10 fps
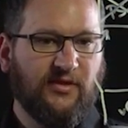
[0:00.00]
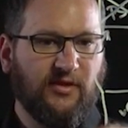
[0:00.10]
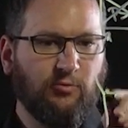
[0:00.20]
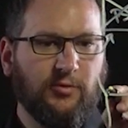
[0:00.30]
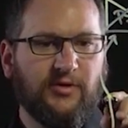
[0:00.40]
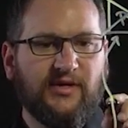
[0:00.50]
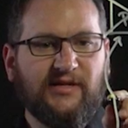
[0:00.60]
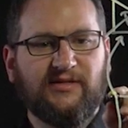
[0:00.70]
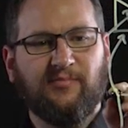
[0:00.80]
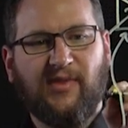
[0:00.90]
then we would
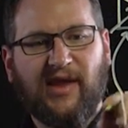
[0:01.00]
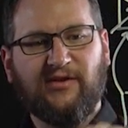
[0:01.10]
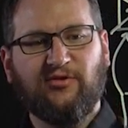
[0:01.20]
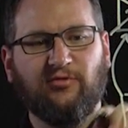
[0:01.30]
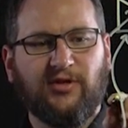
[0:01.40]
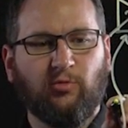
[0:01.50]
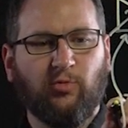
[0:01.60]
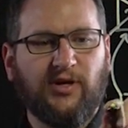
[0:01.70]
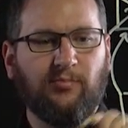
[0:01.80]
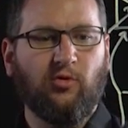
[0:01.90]
need to manually
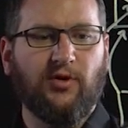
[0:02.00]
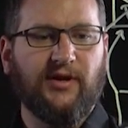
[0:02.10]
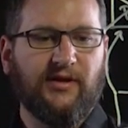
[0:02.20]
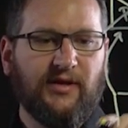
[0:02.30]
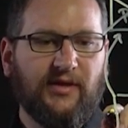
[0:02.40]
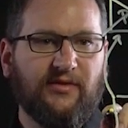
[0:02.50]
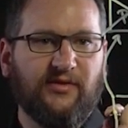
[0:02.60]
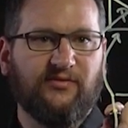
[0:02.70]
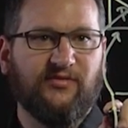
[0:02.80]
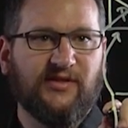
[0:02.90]
repoint
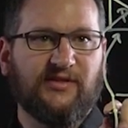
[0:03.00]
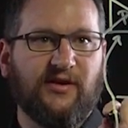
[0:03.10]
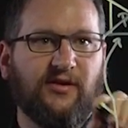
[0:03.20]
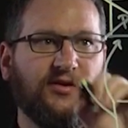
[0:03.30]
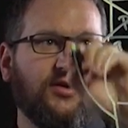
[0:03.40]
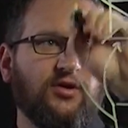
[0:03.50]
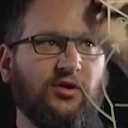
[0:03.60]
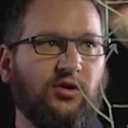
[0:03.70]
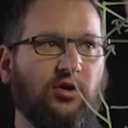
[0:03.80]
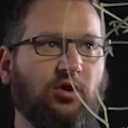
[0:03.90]
this vCenter
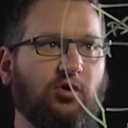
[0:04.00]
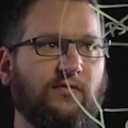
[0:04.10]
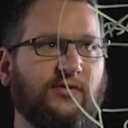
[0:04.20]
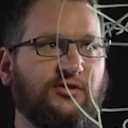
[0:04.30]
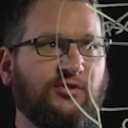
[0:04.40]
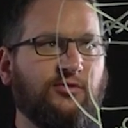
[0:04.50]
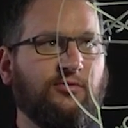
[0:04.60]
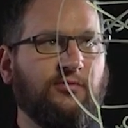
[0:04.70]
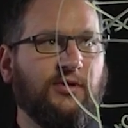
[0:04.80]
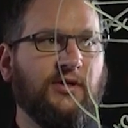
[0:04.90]
over
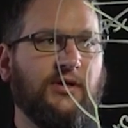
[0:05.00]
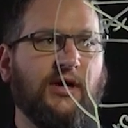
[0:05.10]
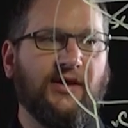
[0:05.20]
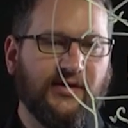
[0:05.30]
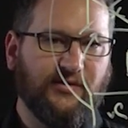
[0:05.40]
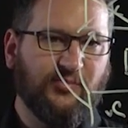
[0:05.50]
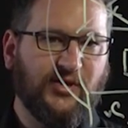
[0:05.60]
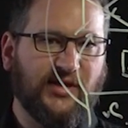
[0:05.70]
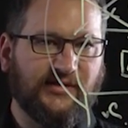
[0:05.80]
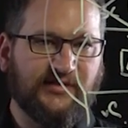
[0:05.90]
to another
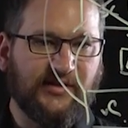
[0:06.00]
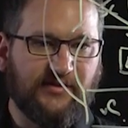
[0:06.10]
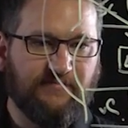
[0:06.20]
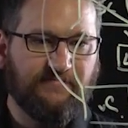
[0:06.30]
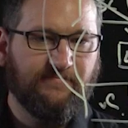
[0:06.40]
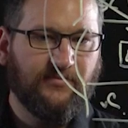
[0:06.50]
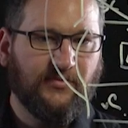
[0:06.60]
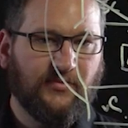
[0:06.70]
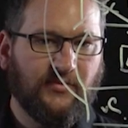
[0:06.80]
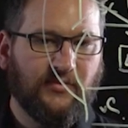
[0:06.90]
PSC.
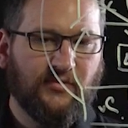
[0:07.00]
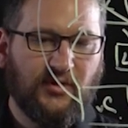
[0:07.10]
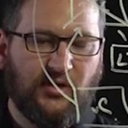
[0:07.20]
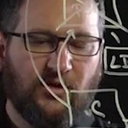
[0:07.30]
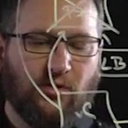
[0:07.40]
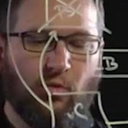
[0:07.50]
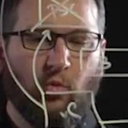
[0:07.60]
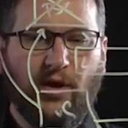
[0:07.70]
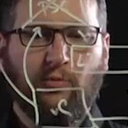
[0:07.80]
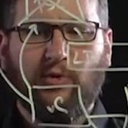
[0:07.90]

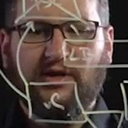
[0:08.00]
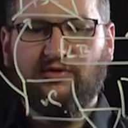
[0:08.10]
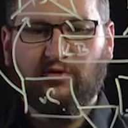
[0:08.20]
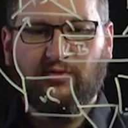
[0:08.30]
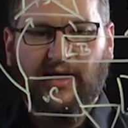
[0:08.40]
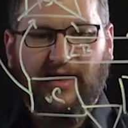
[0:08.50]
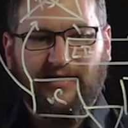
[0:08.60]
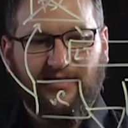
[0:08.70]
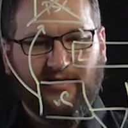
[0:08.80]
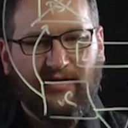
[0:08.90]
When we do
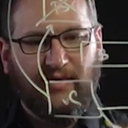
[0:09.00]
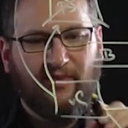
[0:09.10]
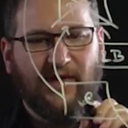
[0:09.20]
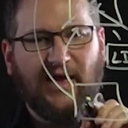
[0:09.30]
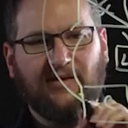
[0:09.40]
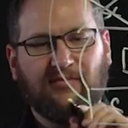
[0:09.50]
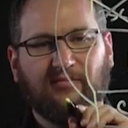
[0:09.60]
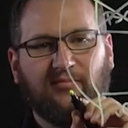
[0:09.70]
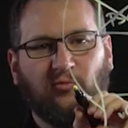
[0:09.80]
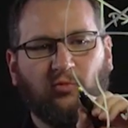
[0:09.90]
that, that
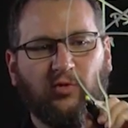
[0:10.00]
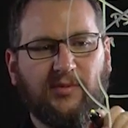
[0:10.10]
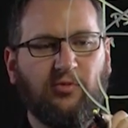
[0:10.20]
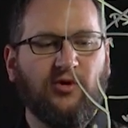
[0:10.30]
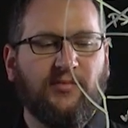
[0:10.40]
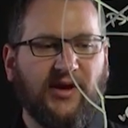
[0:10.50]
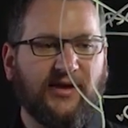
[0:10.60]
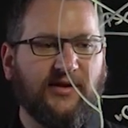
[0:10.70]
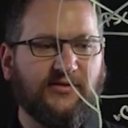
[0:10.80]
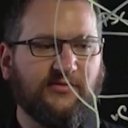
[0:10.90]
repoint
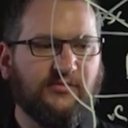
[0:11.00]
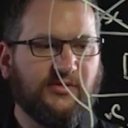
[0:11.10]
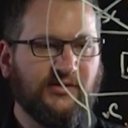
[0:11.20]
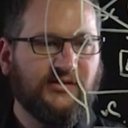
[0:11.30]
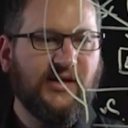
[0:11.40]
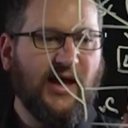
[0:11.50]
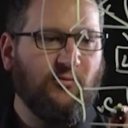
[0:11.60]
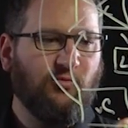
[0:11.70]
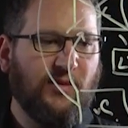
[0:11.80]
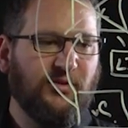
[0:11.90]
mechanism does
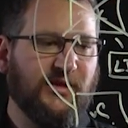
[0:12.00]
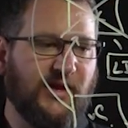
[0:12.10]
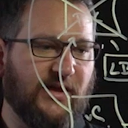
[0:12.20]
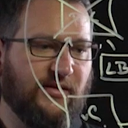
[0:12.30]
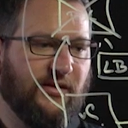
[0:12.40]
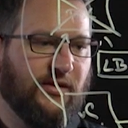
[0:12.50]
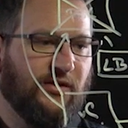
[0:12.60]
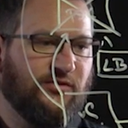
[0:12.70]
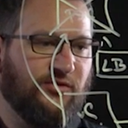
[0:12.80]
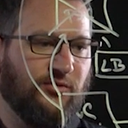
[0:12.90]
not replicate
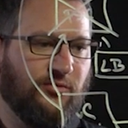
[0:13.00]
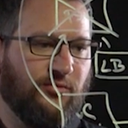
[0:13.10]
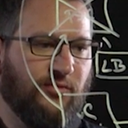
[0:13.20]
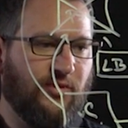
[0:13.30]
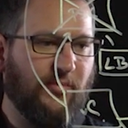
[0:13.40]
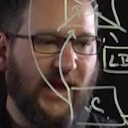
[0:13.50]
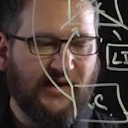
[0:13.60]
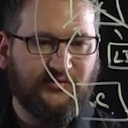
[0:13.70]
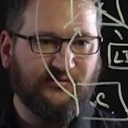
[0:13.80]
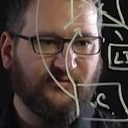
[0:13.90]
to the
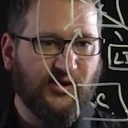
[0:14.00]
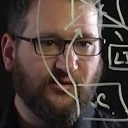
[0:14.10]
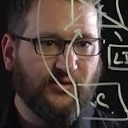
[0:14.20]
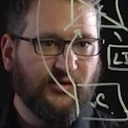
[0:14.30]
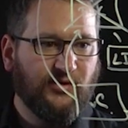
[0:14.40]
passive node.